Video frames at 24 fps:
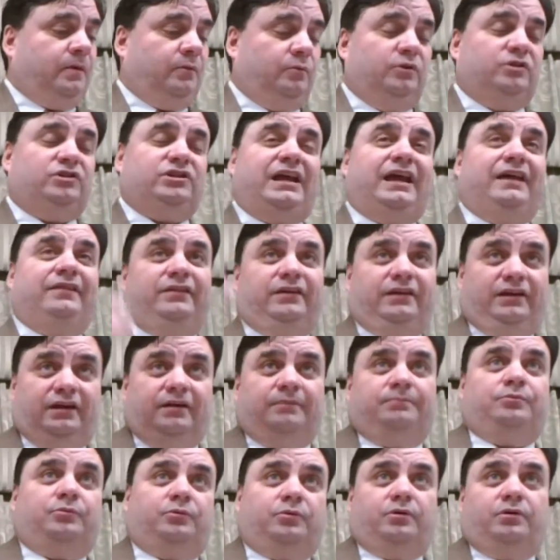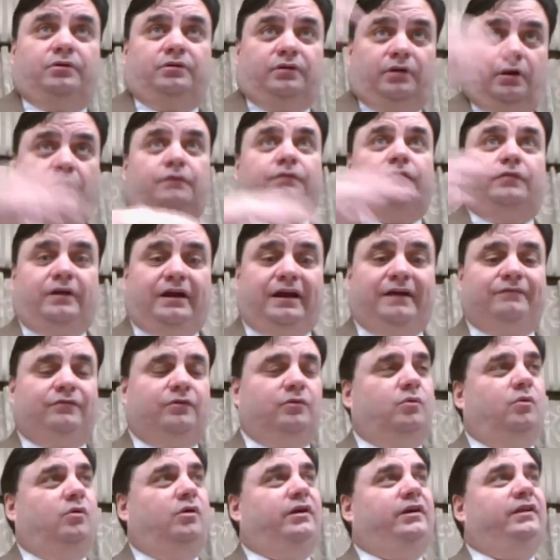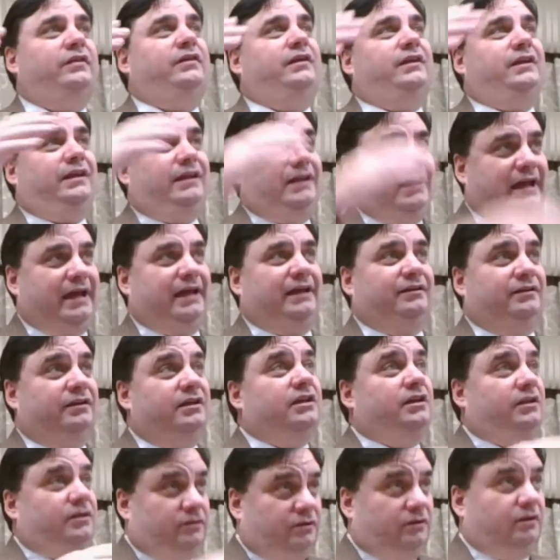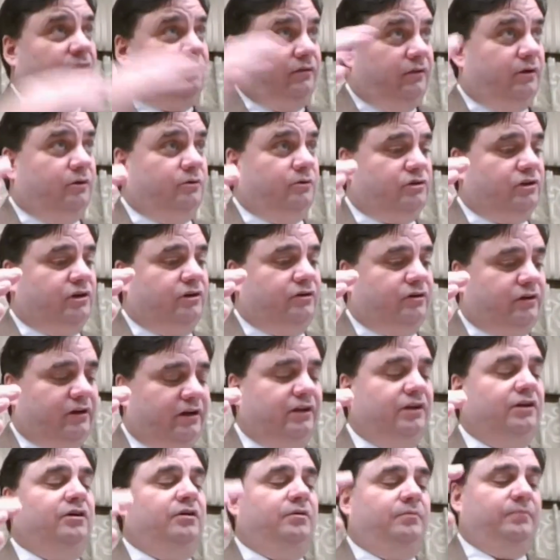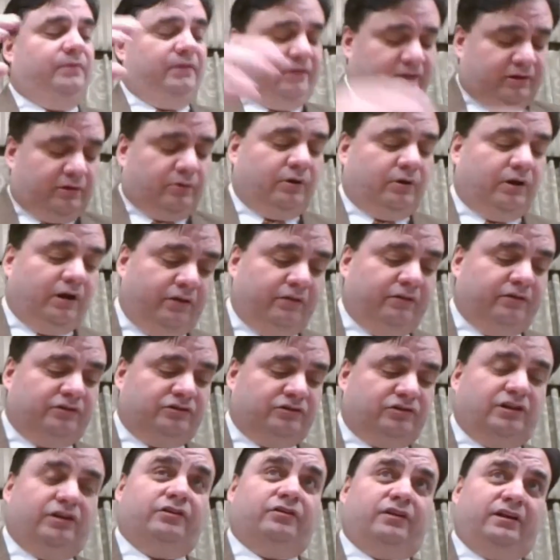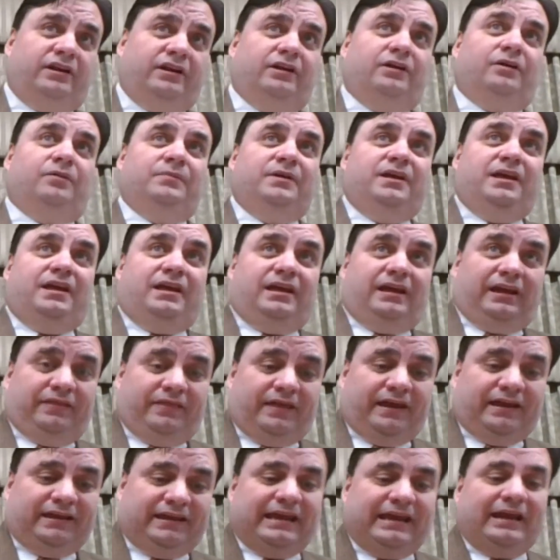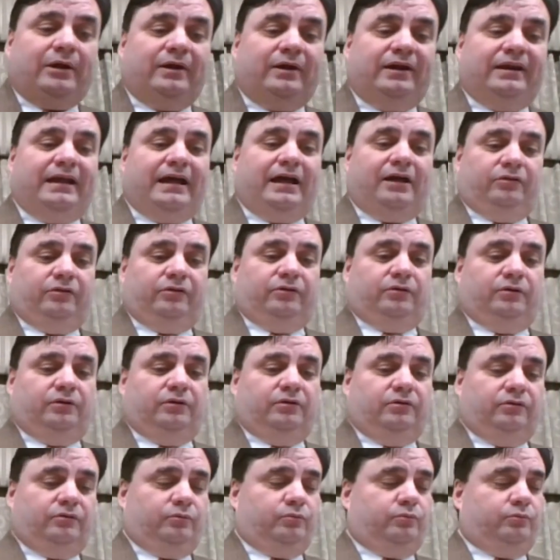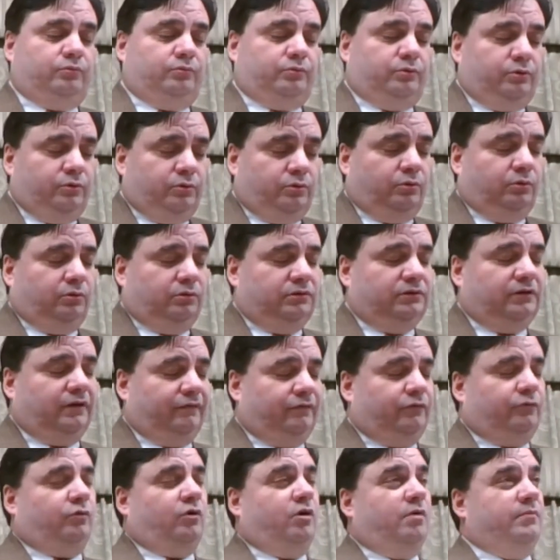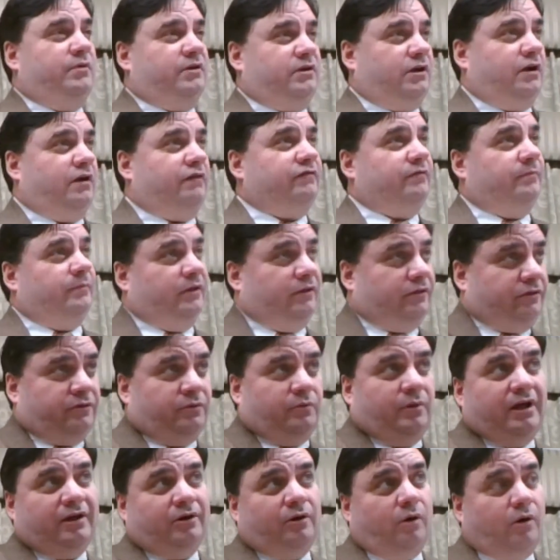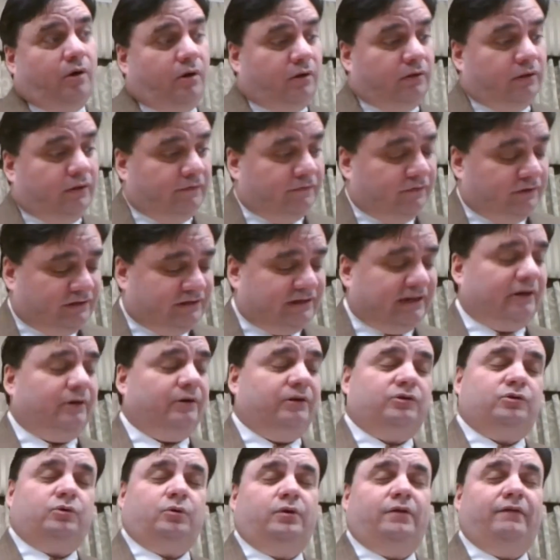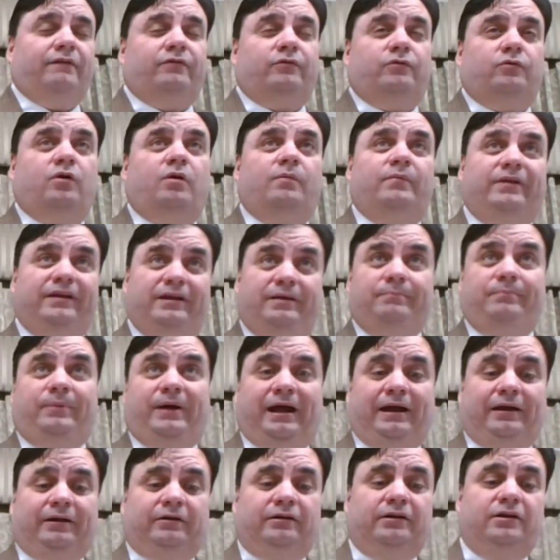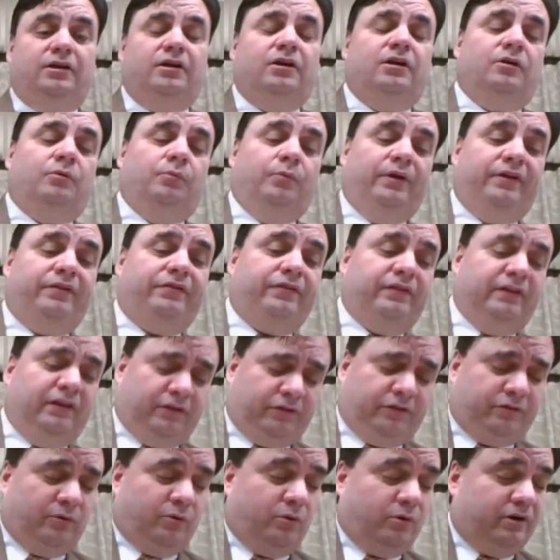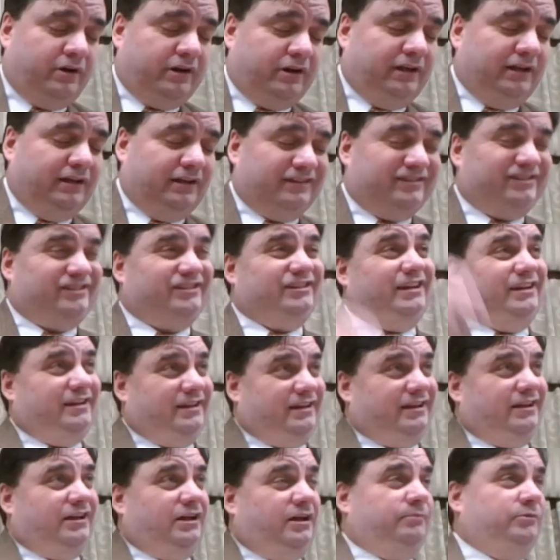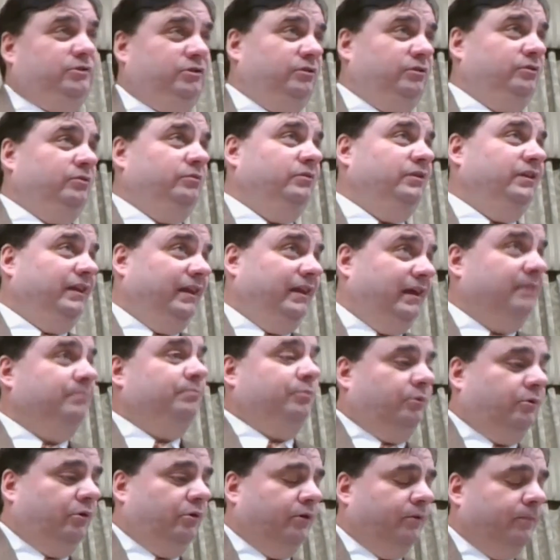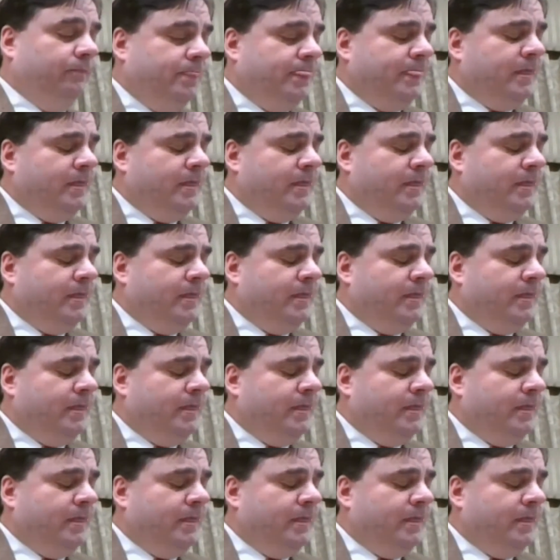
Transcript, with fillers: which had the emperor over everyone, and then he had you know those under him, and there were others under him, and they carried out the, the rule of the Roman government throughout all of the territory of the Roman Empire, with the authority ascending up to the emperor.